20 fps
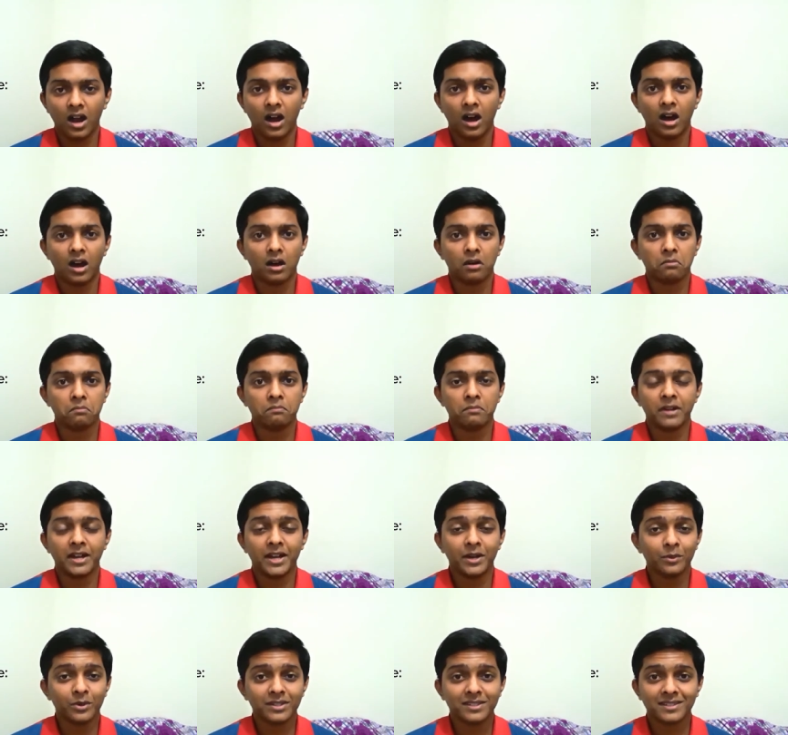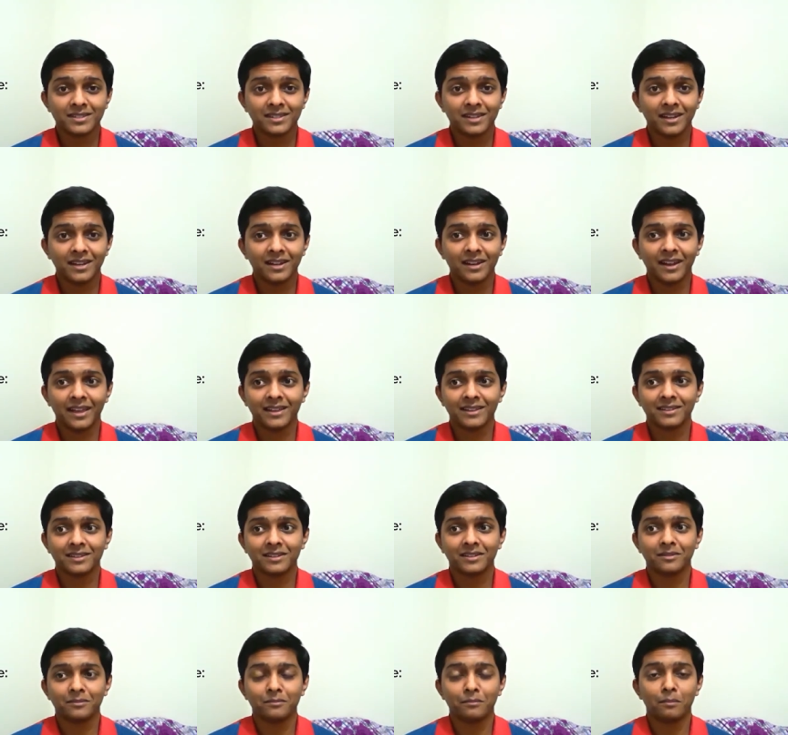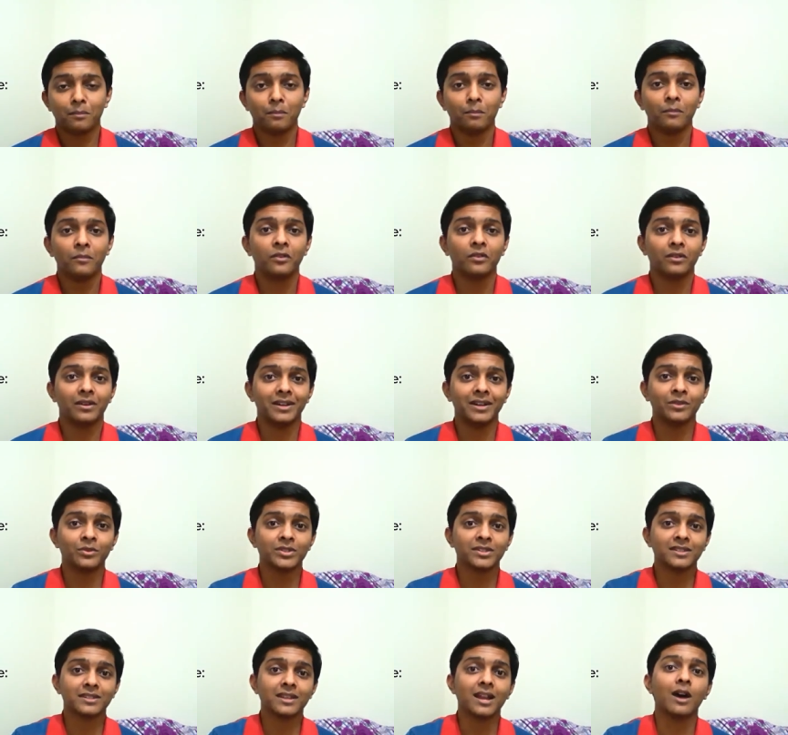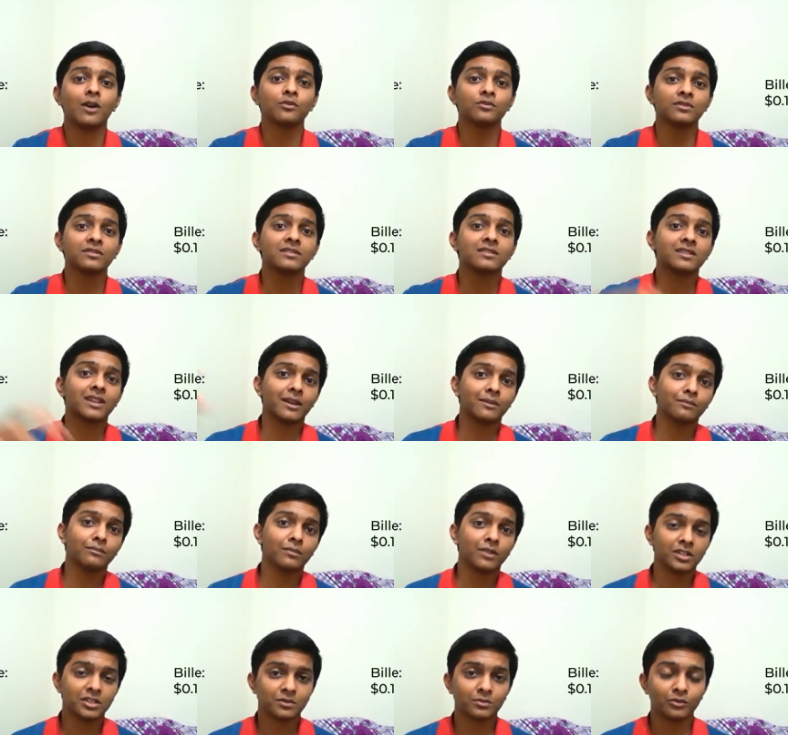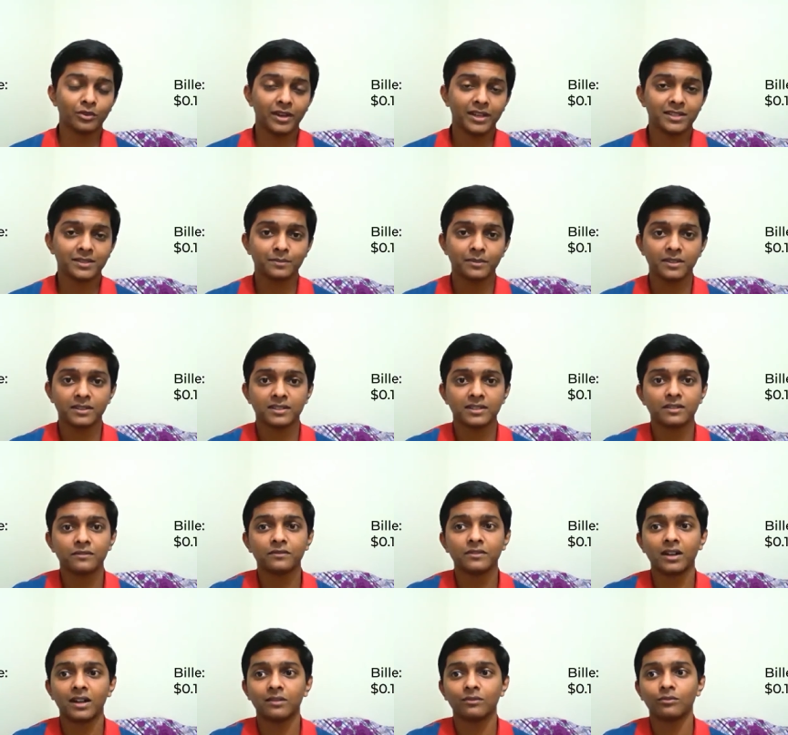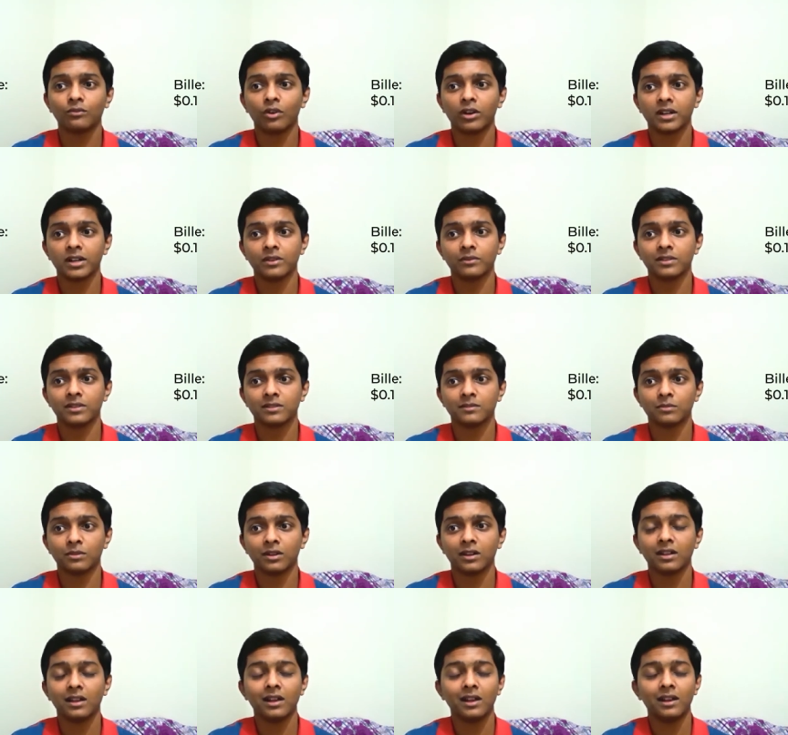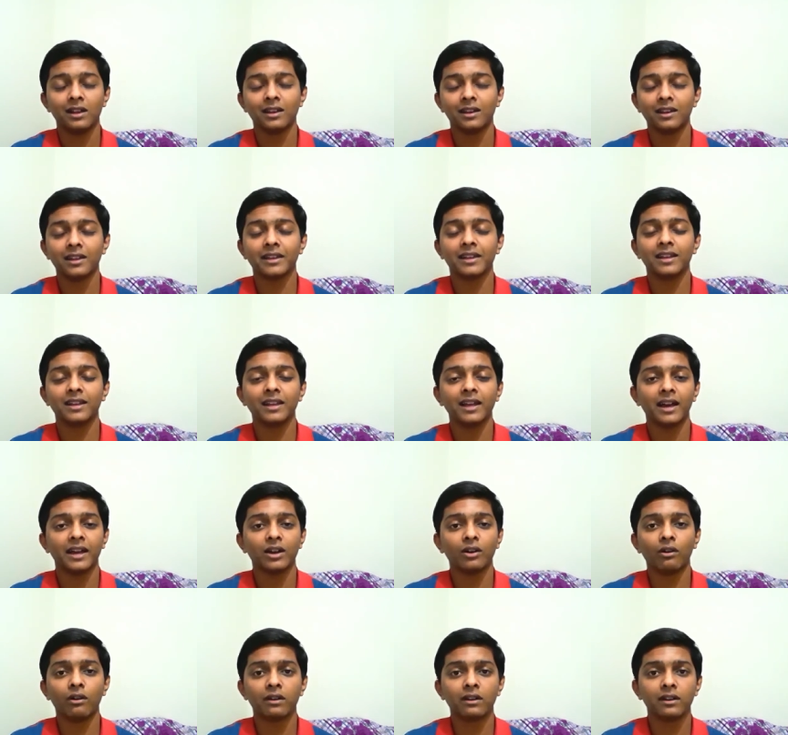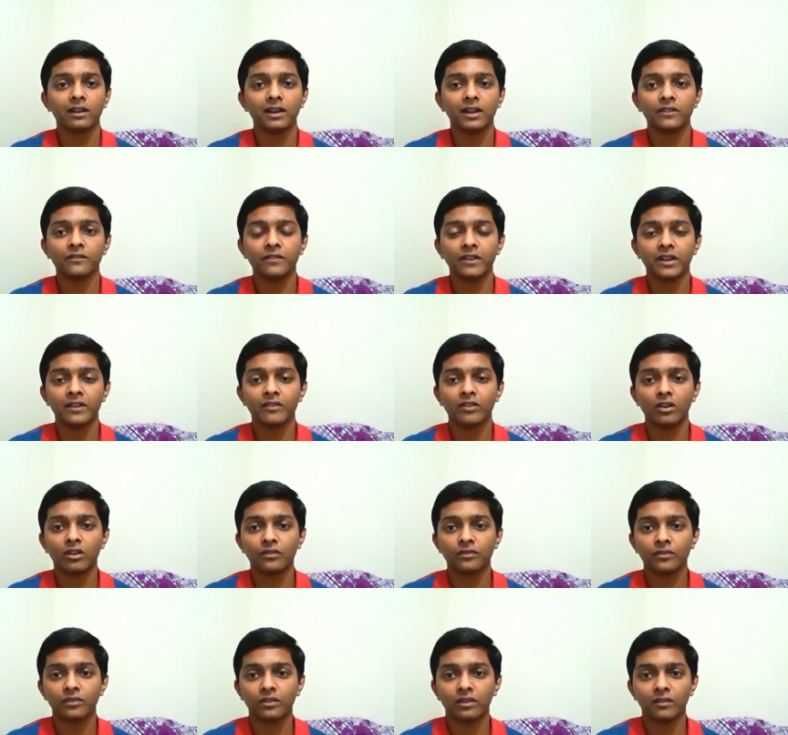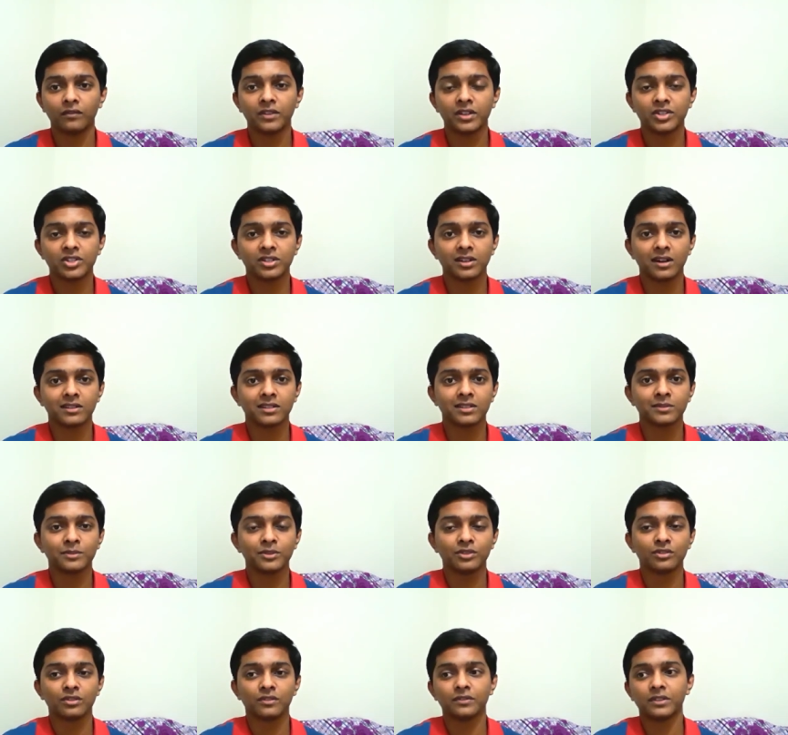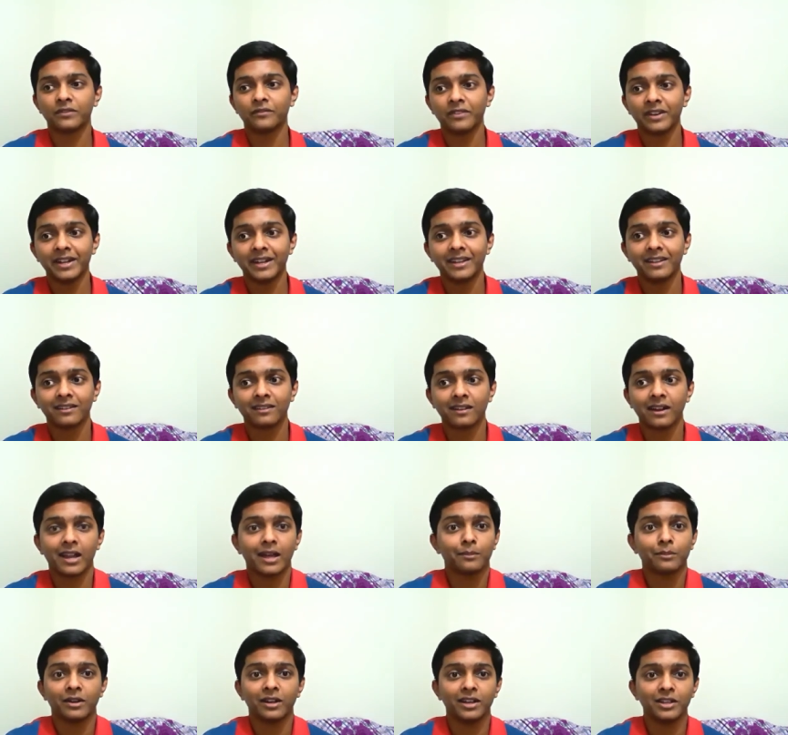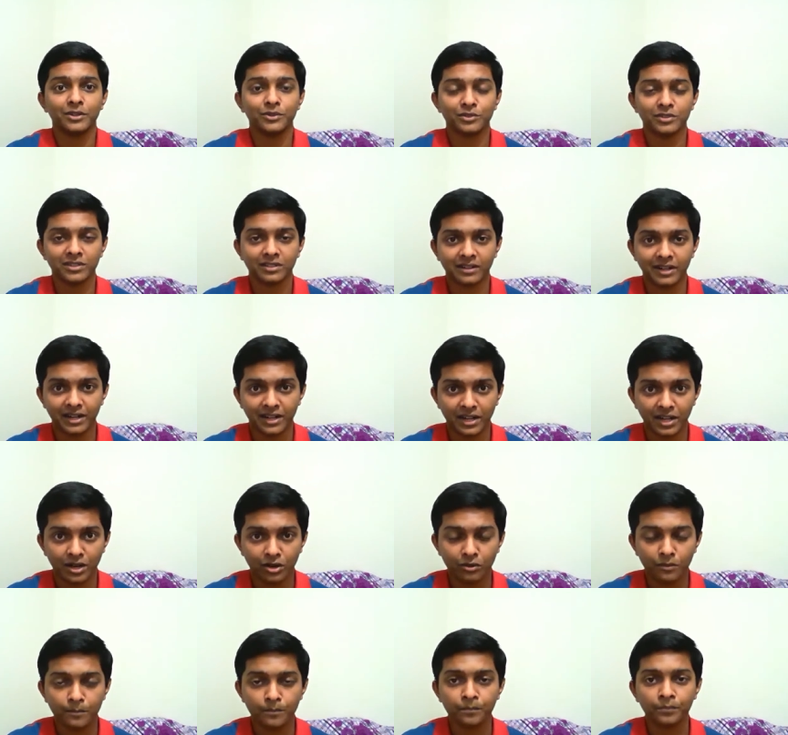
uh, it was really like it was thousands times much more expensive than what it was. But luckily I got really waived off of the charges because of the free tier that I'm really using right now